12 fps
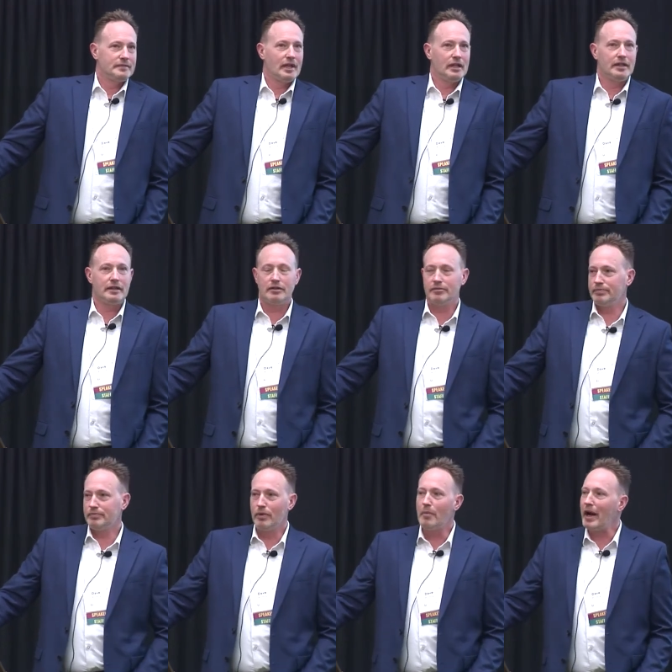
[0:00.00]
a little
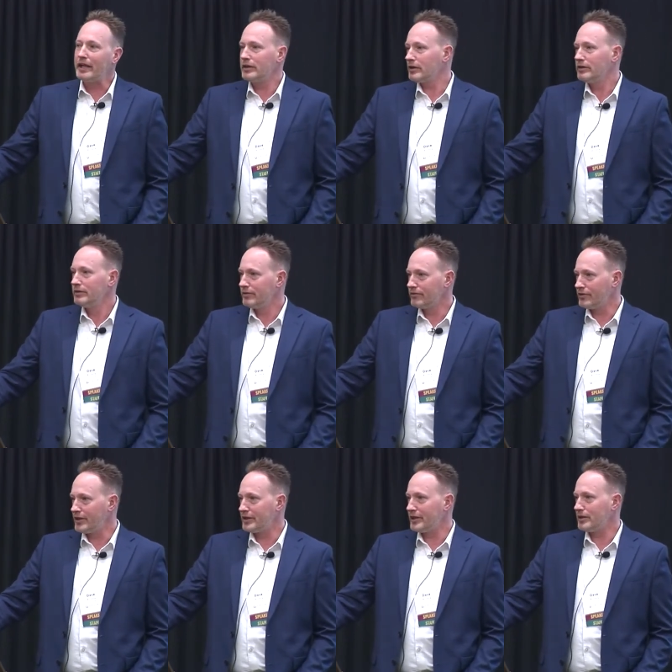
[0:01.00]
reminder for
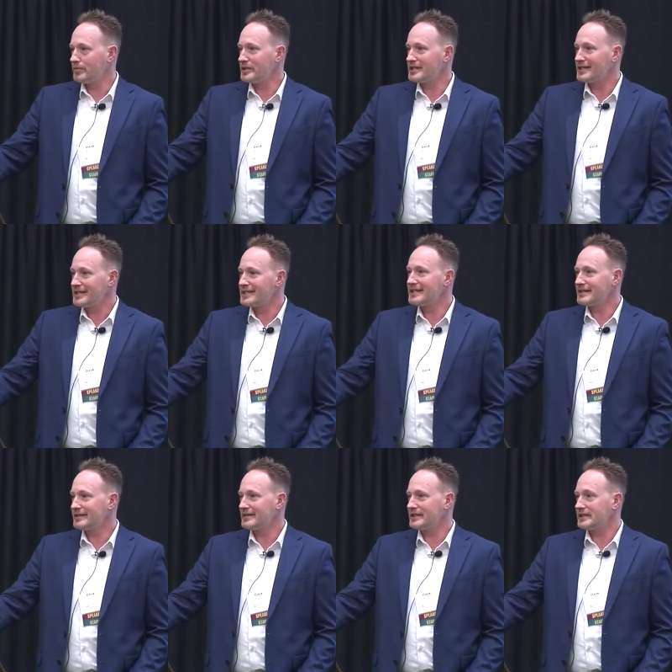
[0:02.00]
the therapist. This
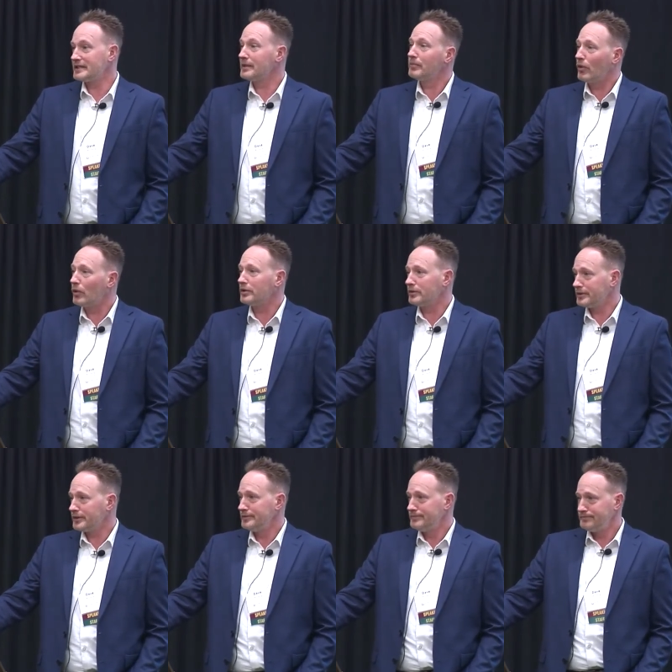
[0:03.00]
is, this is important,
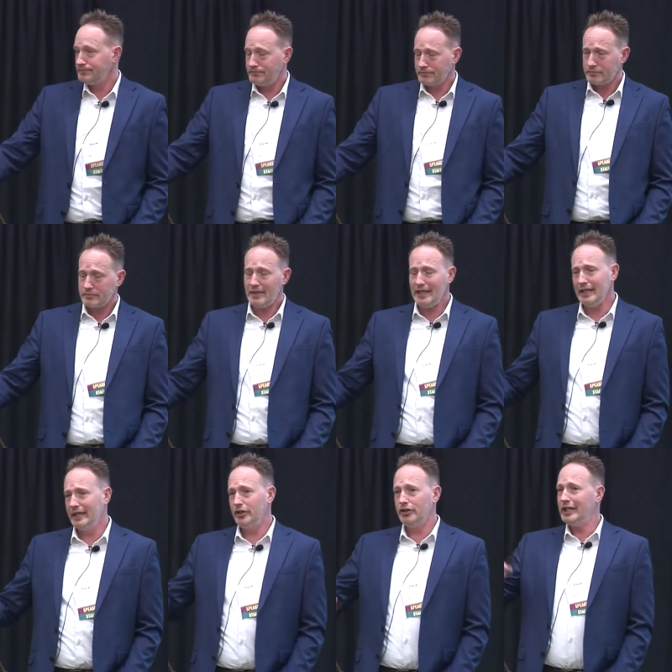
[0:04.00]

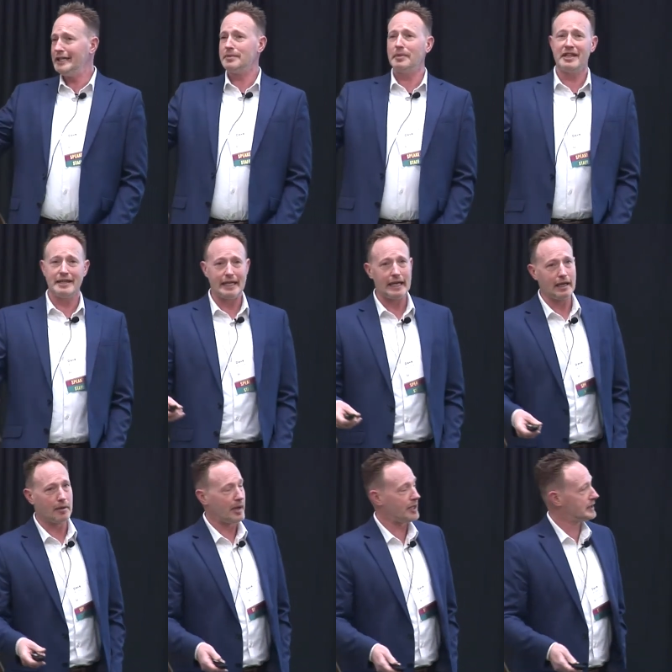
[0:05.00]
and you need to be thinking
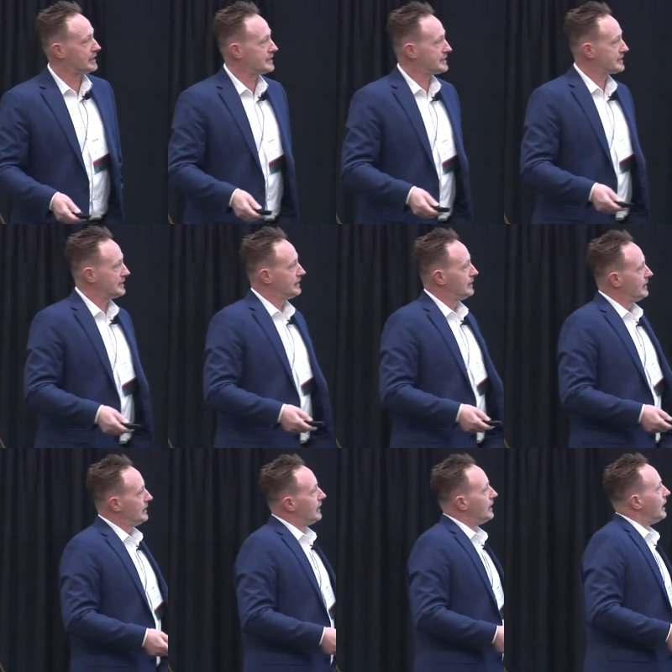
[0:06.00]
about this.
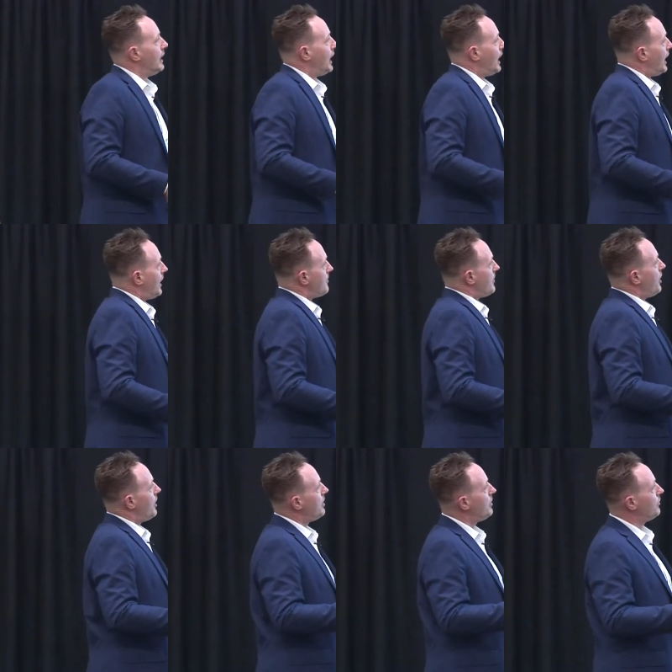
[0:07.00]
Um,
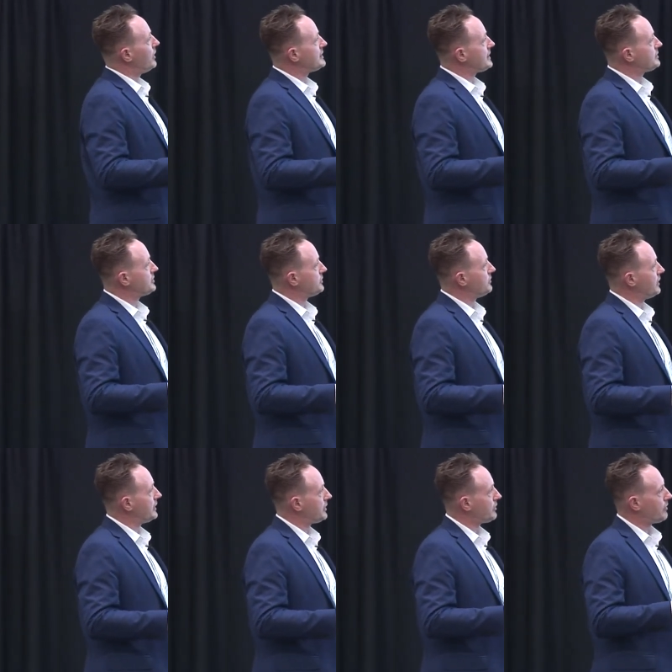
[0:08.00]
we did do
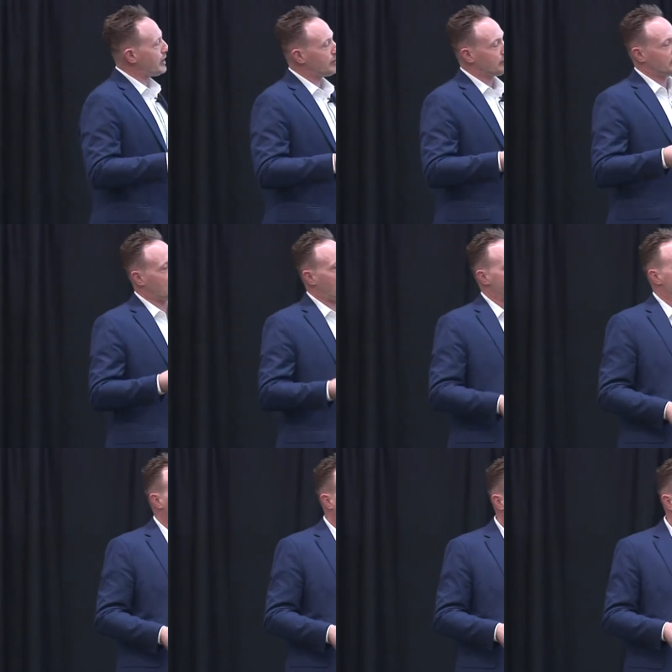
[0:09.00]
an inter-rater
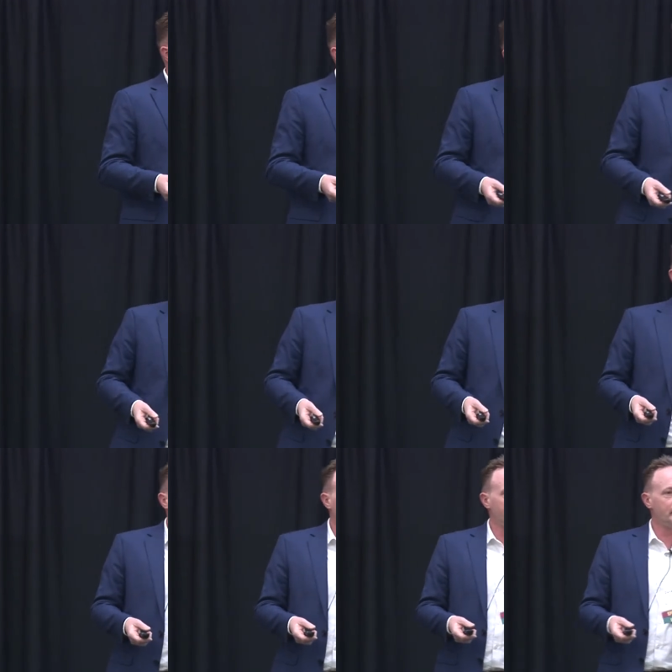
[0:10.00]
reliability uh,
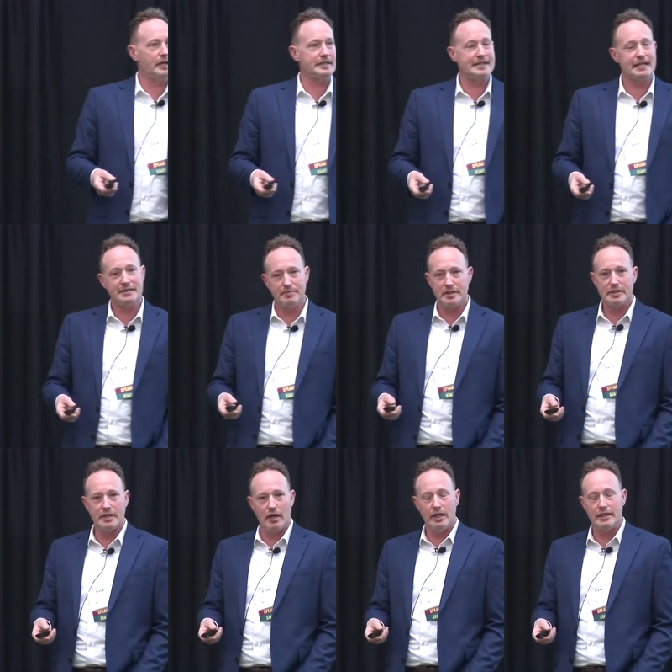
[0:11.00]
assessment
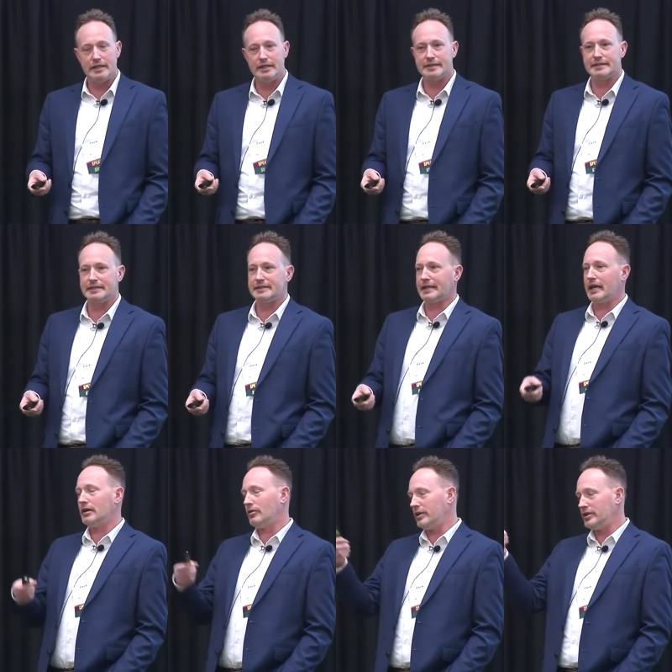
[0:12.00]
on this
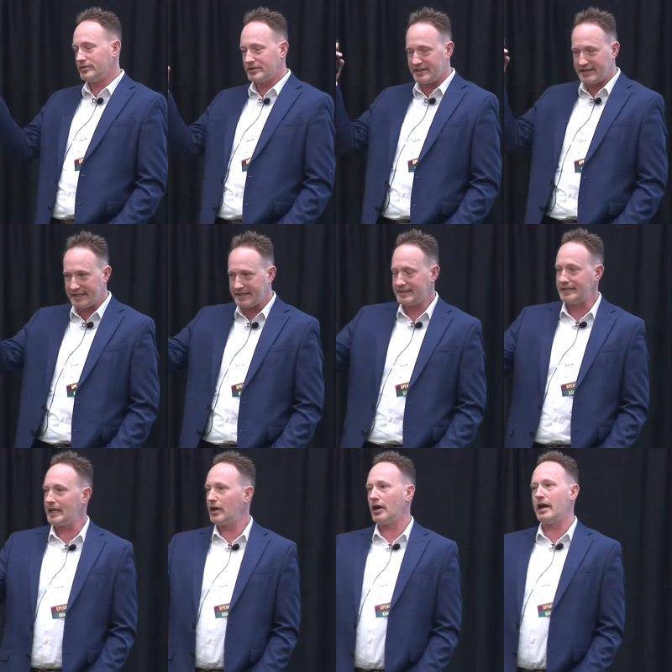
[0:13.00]
scale. We used six
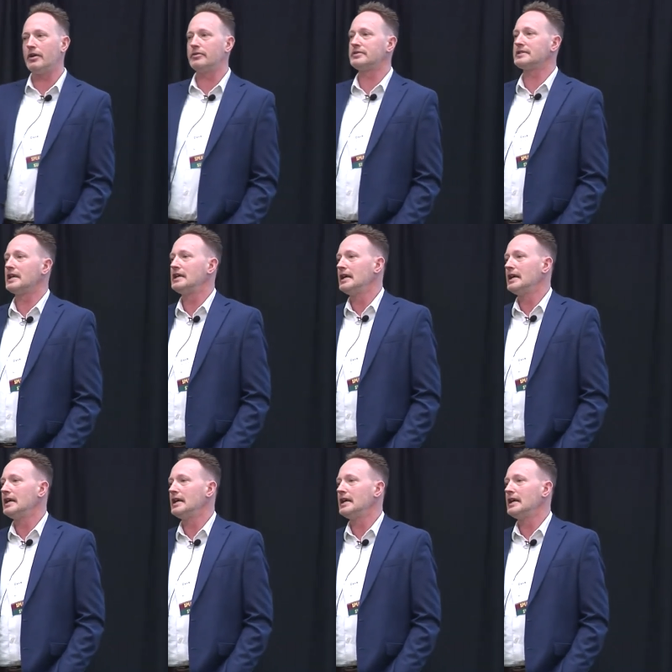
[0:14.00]
scenarios.